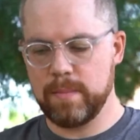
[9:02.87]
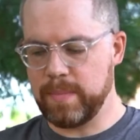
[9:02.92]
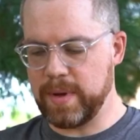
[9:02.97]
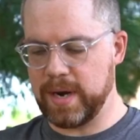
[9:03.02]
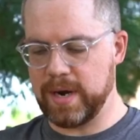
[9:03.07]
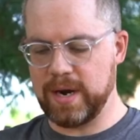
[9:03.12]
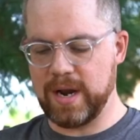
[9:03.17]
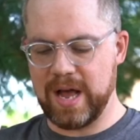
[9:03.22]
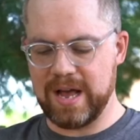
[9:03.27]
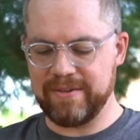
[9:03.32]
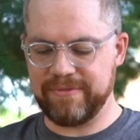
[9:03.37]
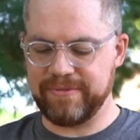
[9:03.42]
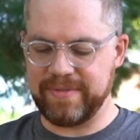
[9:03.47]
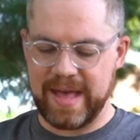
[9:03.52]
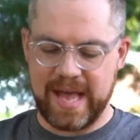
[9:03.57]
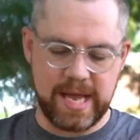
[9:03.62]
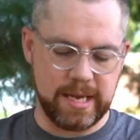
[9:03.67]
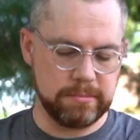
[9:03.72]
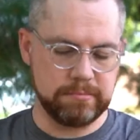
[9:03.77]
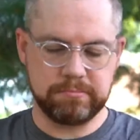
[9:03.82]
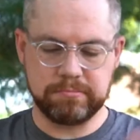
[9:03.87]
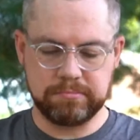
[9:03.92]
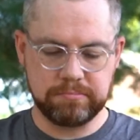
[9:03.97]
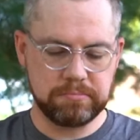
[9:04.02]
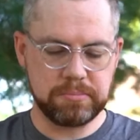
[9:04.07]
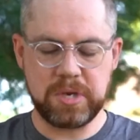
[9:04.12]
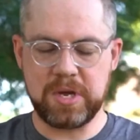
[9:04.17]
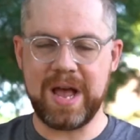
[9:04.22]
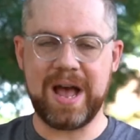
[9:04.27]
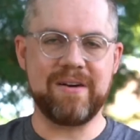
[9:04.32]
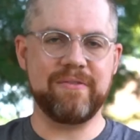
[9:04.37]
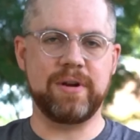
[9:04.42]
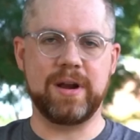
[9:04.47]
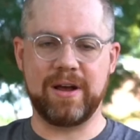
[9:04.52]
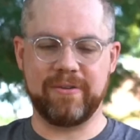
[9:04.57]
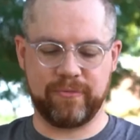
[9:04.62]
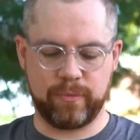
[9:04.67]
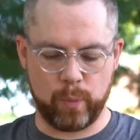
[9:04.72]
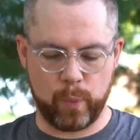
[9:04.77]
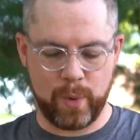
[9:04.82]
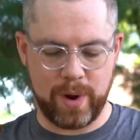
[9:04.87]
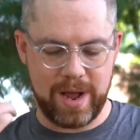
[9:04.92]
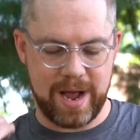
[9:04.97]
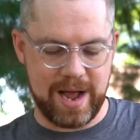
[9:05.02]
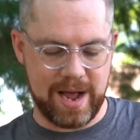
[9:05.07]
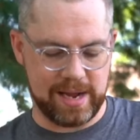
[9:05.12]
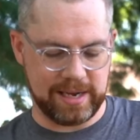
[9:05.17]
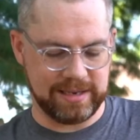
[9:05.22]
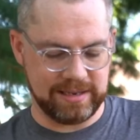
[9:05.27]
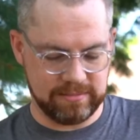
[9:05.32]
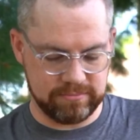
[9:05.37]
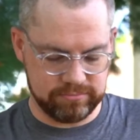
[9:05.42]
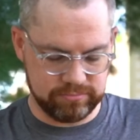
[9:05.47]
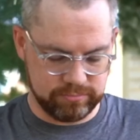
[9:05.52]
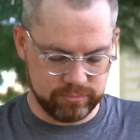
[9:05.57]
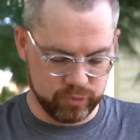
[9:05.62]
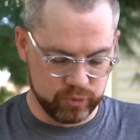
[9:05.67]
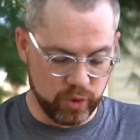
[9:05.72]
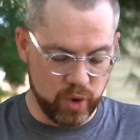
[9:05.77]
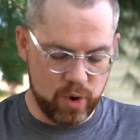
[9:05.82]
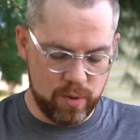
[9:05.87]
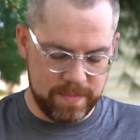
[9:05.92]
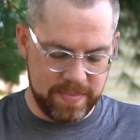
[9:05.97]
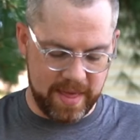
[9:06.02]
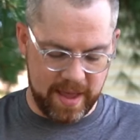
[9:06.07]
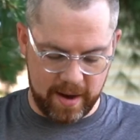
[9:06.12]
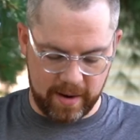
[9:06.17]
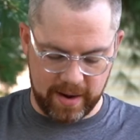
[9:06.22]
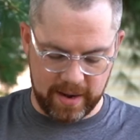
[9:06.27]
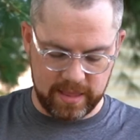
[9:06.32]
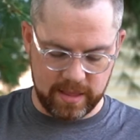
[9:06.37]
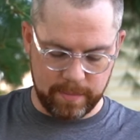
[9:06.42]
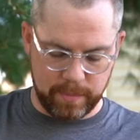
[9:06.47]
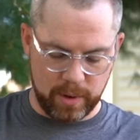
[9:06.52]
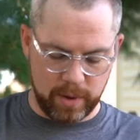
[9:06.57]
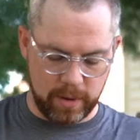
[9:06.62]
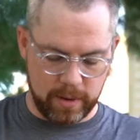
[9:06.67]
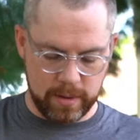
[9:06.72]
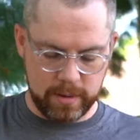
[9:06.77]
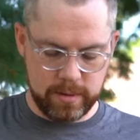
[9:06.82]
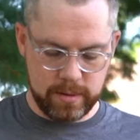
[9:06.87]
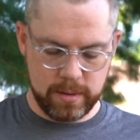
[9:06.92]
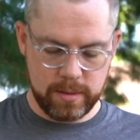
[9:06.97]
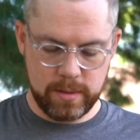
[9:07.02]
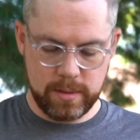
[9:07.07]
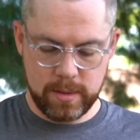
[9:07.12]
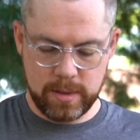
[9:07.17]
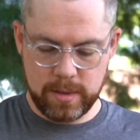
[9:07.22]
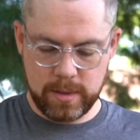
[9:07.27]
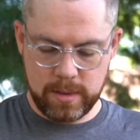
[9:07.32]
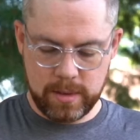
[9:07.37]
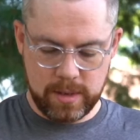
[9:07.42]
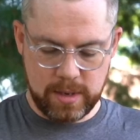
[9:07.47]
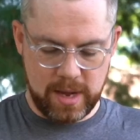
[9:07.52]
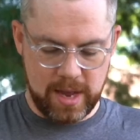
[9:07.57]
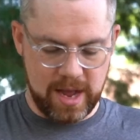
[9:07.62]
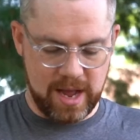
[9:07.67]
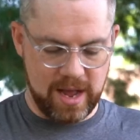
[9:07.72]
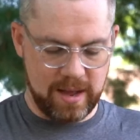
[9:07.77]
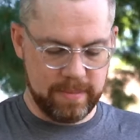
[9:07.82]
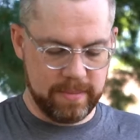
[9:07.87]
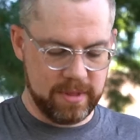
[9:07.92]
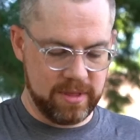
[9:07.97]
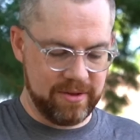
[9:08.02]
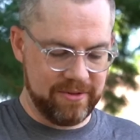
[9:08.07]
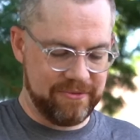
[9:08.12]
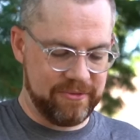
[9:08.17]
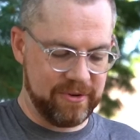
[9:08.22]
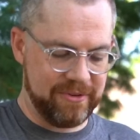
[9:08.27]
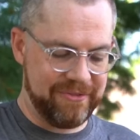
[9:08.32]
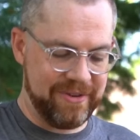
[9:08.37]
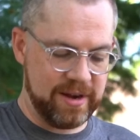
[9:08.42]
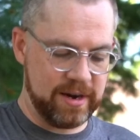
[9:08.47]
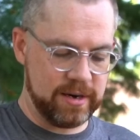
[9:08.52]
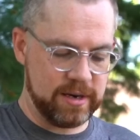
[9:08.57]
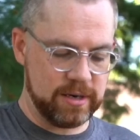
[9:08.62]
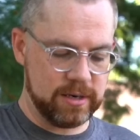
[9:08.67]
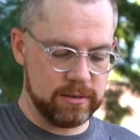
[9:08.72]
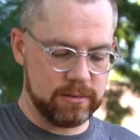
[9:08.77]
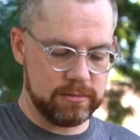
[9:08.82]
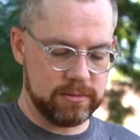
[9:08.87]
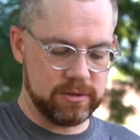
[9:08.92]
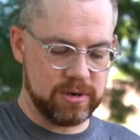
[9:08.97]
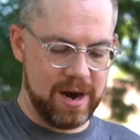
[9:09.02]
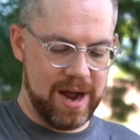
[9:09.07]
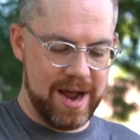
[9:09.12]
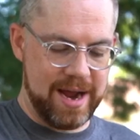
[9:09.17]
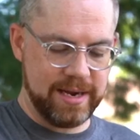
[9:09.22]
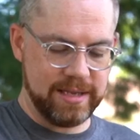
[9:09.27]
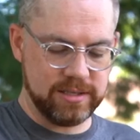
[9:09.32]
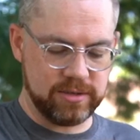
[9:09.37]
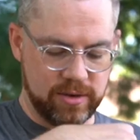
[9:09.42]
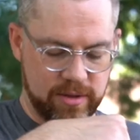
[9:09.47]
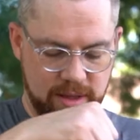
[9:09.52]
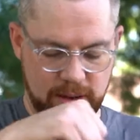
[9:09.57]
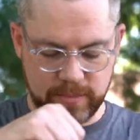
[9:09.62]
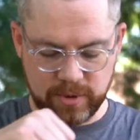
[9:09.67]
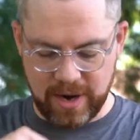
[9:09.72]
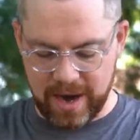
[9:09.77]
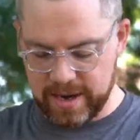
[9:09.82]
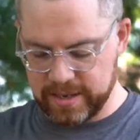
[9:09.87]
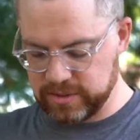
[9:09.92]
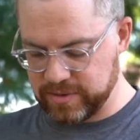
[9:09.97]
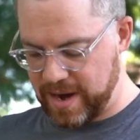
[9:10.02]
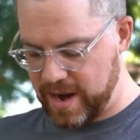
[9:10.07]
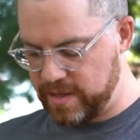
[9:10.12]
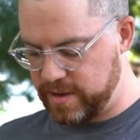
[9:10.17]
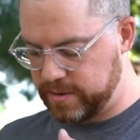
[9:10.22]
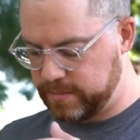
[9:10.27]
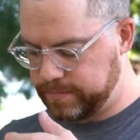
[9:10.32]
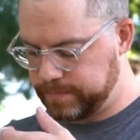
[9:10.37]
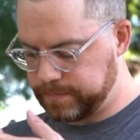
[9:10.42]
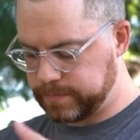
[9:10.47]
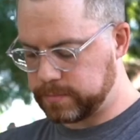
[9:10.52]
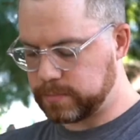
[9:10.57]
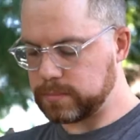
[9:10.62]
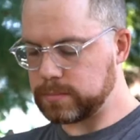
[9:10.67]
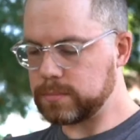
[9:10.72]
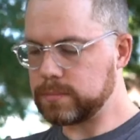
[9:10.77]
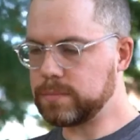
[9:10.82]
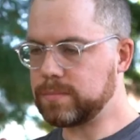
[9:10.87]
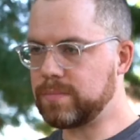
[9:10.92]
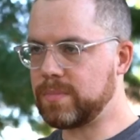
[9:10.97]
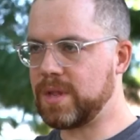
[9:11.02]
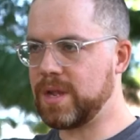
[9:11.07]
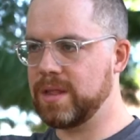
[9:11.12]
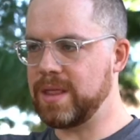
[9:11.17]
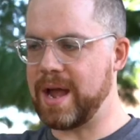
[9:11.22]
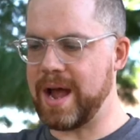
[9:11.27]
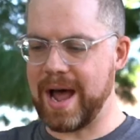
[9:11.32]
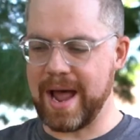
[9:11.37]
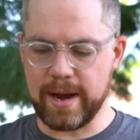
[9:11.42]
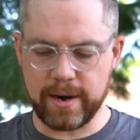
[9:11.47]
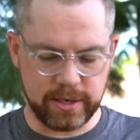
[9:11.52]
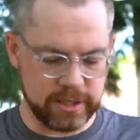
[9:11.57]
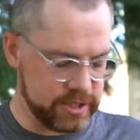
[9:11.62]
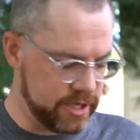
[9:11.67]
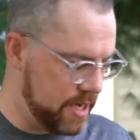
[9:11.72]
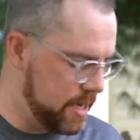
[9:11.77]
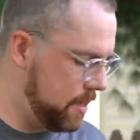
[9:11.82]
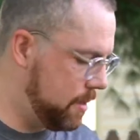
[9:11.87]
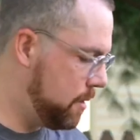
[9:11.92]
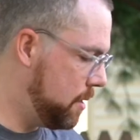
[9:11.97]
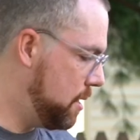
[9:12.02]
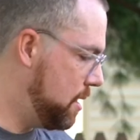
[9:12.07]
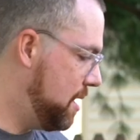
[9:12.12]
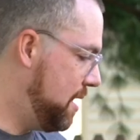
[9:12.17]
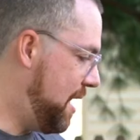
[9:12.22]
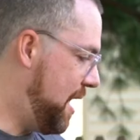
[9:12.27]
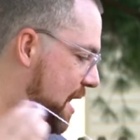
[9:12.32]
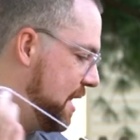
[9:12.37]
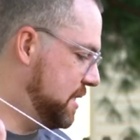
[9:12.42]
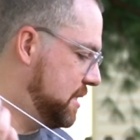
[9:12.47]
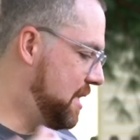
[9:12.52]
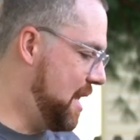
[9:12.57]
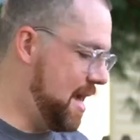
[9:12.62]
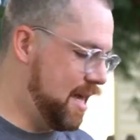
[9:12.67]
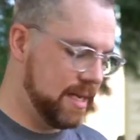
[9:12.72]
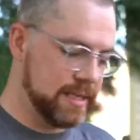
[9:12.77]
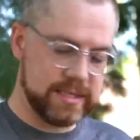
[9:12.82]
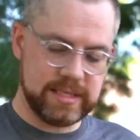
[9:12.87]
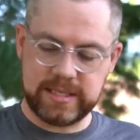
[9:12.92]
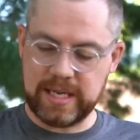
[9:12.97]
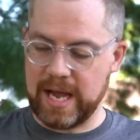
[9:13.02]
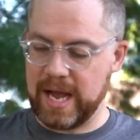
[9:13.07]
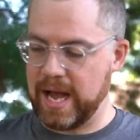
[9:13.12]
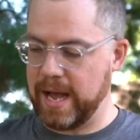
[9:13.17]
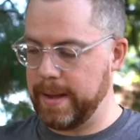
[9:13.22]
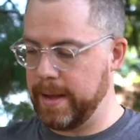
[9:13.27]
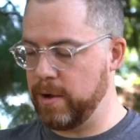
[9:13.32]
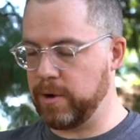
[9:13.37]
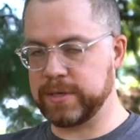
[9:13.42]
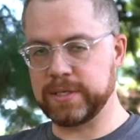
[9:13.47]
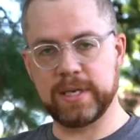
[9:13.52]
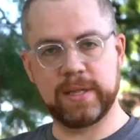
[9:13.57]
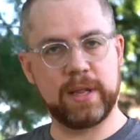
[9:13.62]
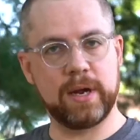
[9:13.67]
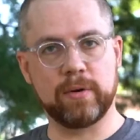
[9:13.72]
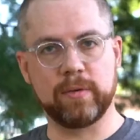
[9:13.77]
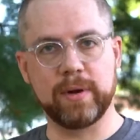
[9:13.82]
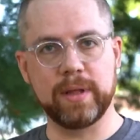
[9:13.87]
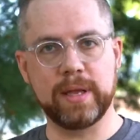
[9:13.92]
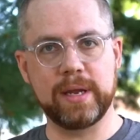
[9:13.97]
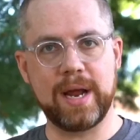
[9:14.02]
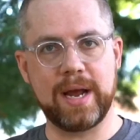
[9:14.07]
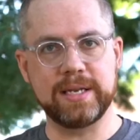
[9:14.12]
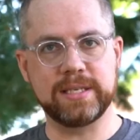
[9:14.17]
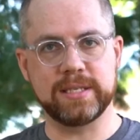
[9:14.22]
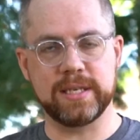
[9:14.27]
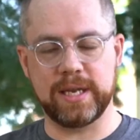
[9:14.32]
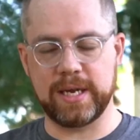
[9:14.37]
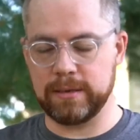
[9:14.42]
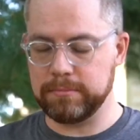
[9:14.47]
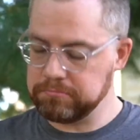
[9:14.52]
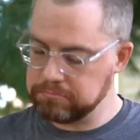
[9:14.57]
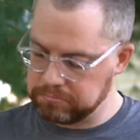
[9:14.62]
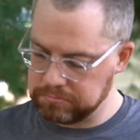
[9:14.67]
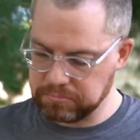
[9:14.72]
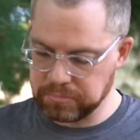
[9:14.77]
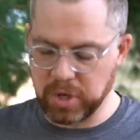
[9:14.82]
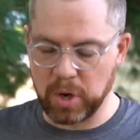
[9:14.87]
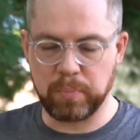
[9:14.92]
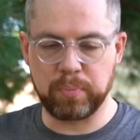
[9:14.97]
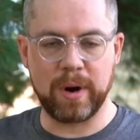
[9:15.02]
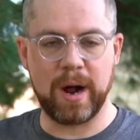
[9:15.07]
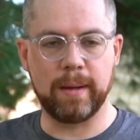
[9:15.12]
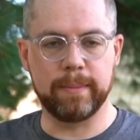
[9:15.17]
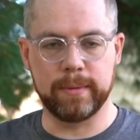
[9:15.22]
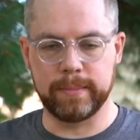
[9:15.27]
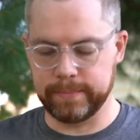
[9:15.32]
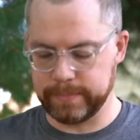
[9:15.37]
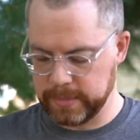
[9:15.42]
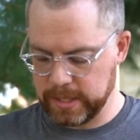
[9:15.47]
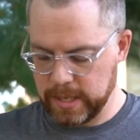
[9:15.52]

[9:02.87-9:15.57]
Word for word: but enough that you have enough room there in the bowl. For finger grinds, or thumb grinds rather, the IRG is nice. It hooks in there really nicely, no problem.